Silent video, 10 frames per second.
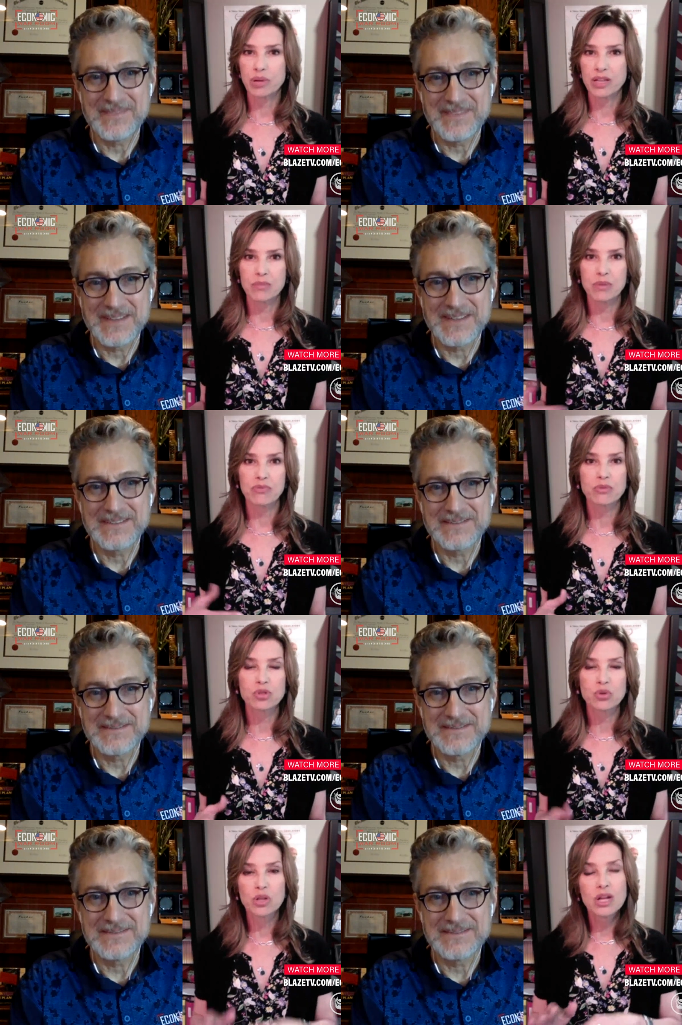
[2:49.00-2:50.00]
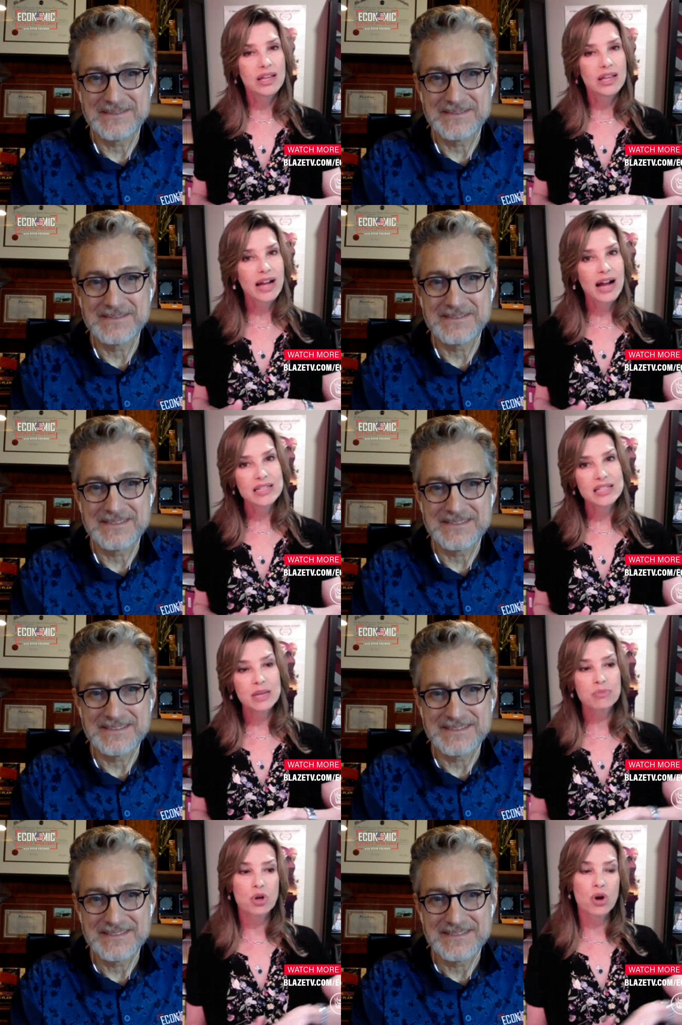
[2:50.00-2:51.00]
Speaker 1: pick them up from school. Like I
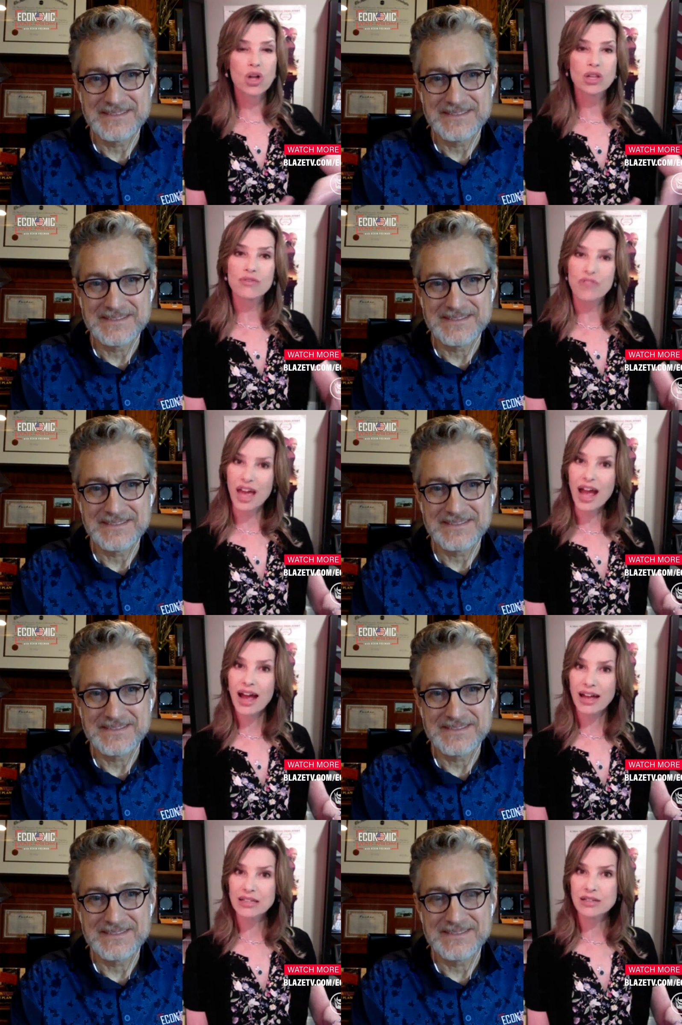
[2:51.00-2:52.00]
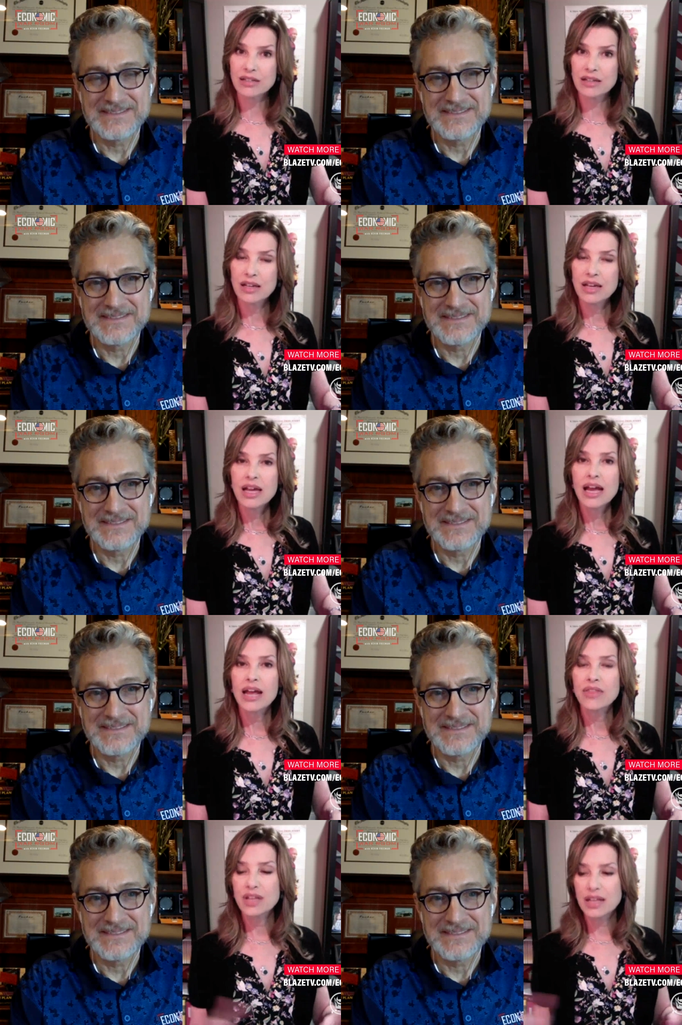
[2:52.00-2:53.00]
skipped all of that.
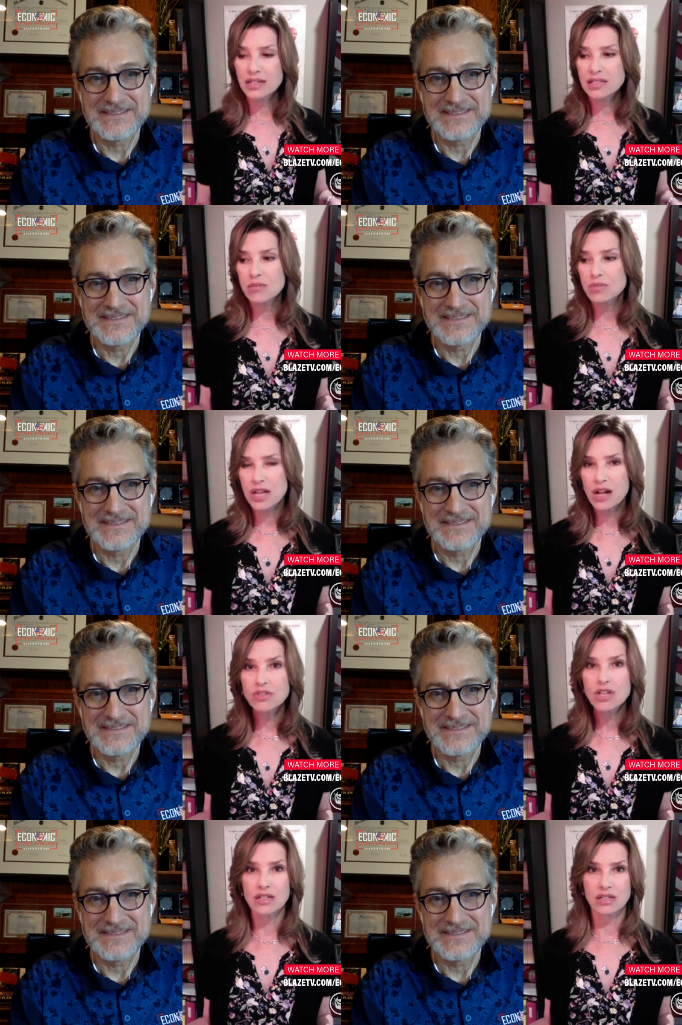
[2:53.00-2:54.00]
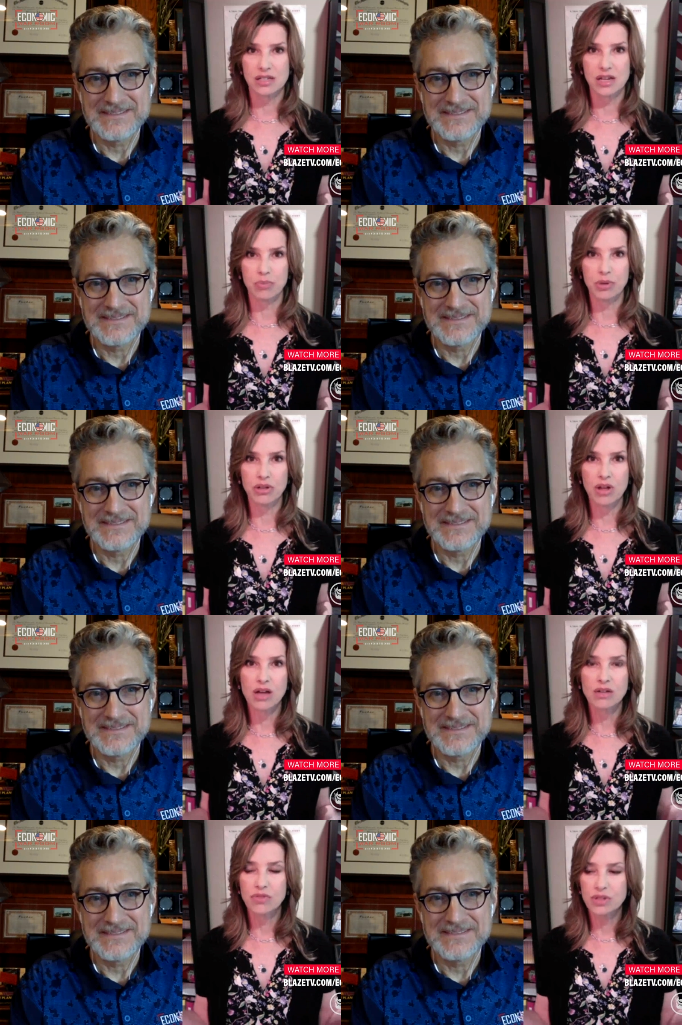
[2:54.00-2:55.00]
And the kids themselves get to skip a
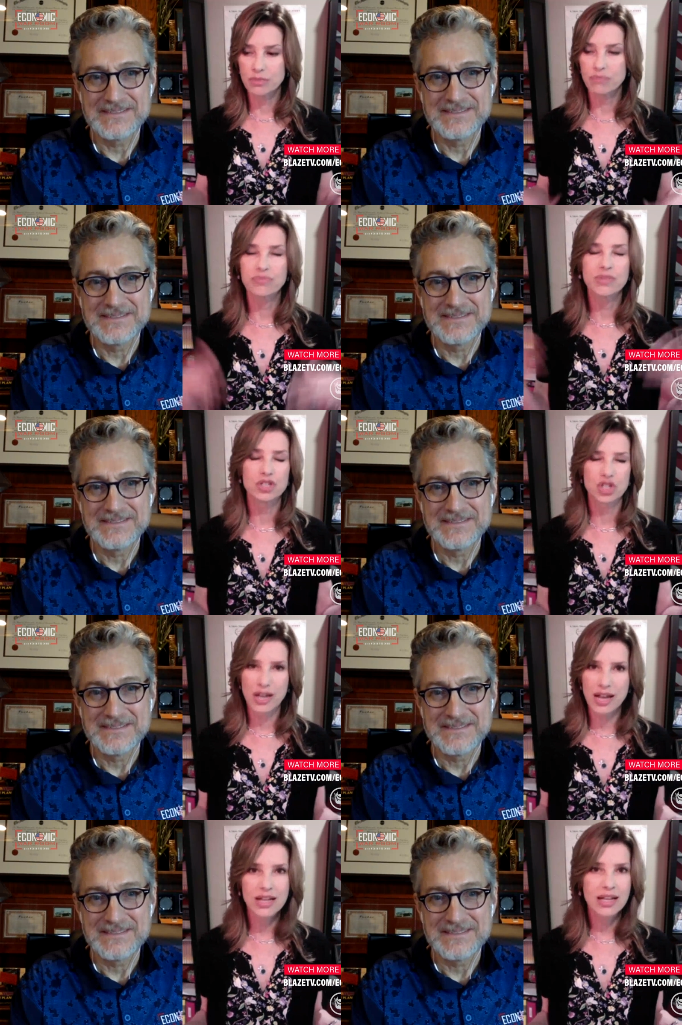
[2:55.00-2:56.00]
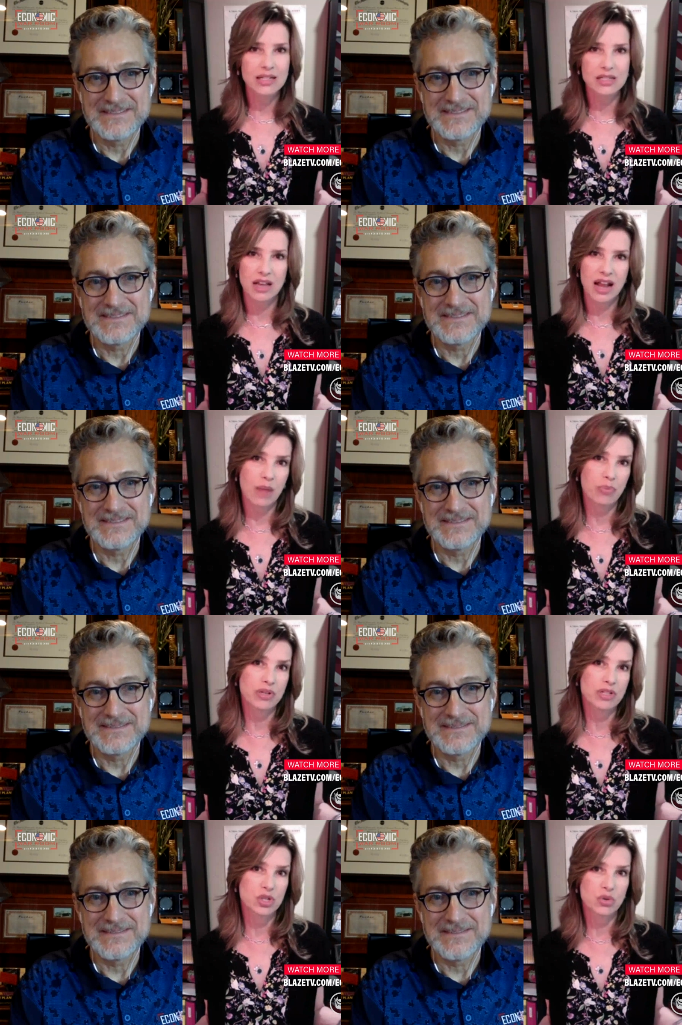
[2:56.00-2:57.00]
lot of the the shenanigans that
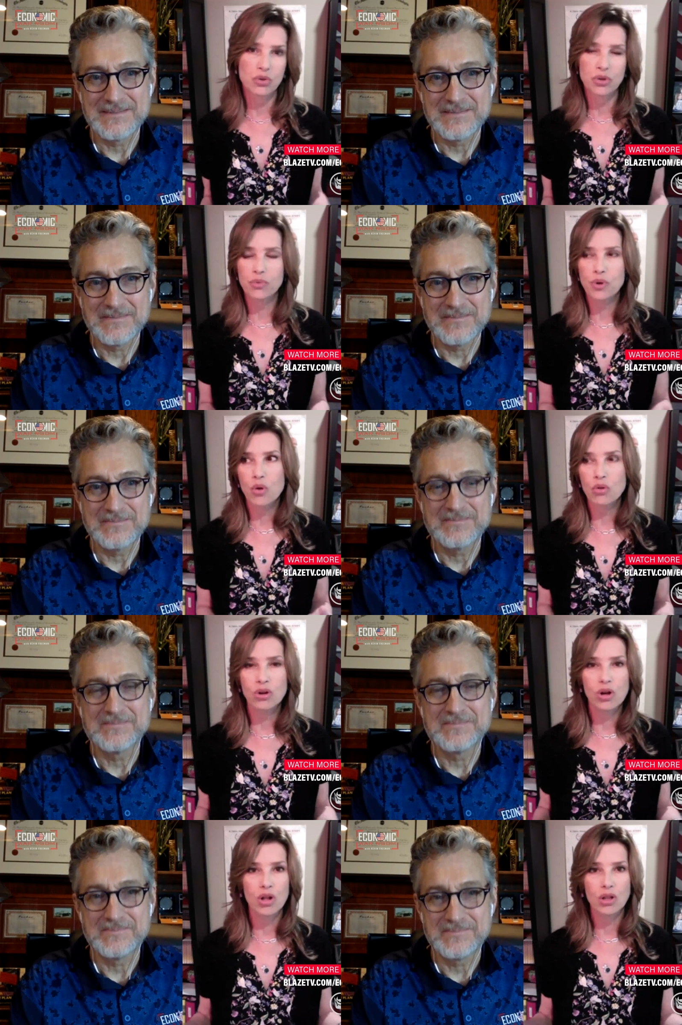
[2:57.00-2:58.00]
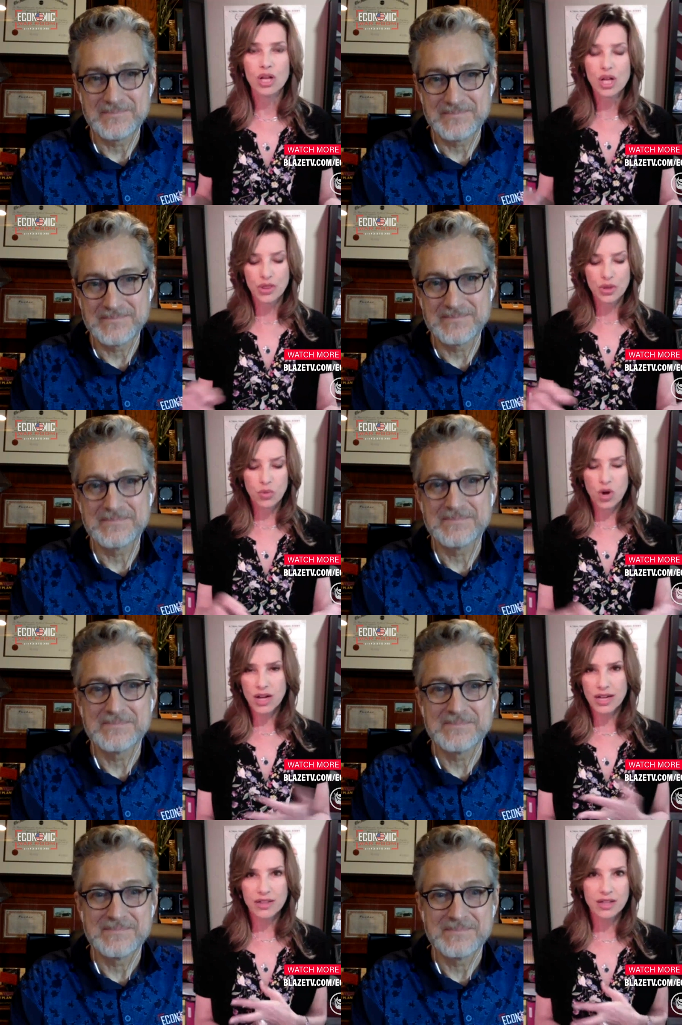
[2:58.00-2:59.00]
happen in school, the roll call, the
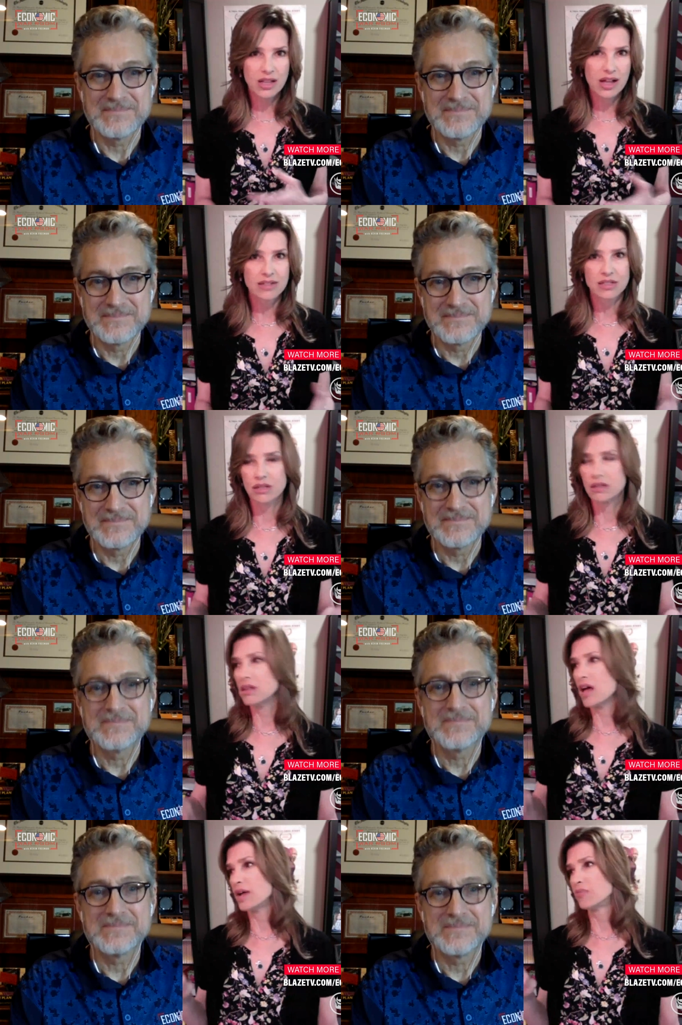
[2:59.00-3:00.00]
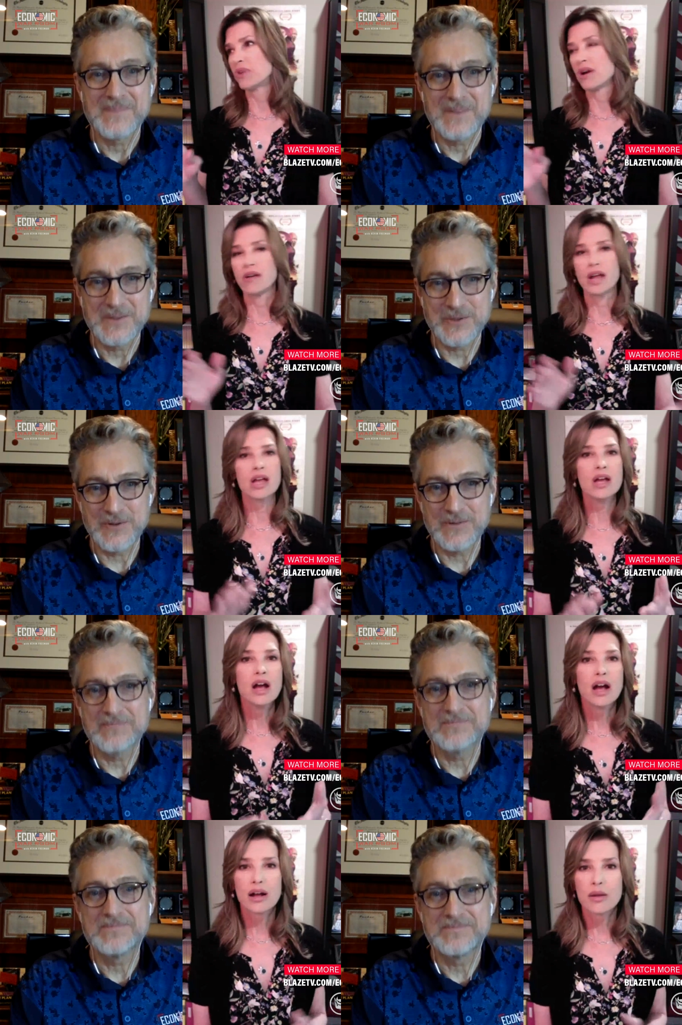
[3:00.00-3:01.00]
walking the class to the library,
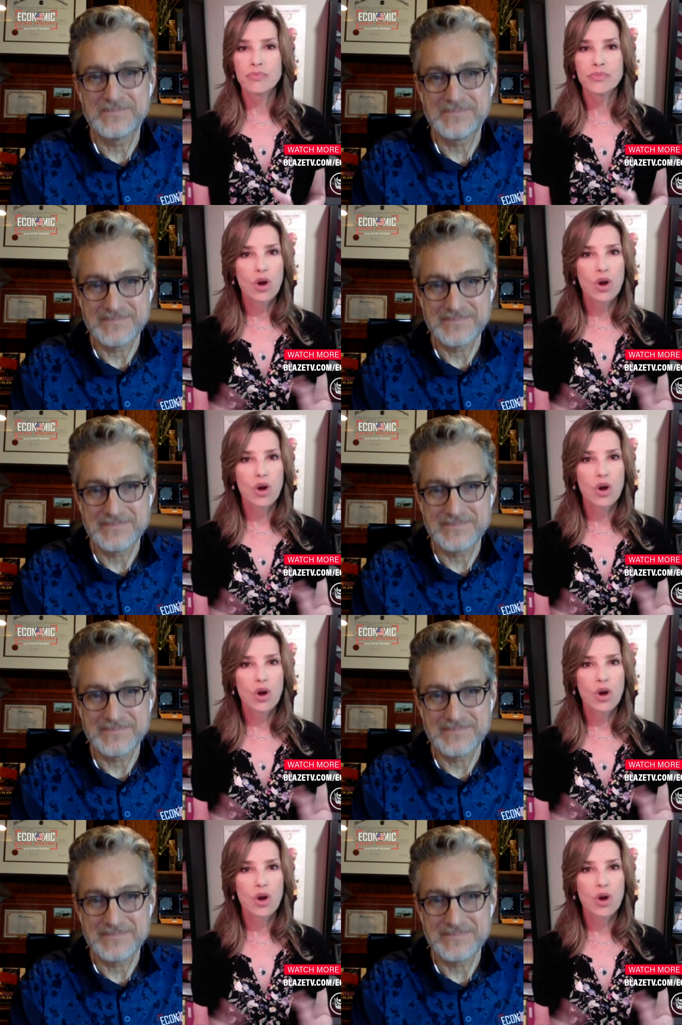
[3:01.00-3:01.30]
sure. um,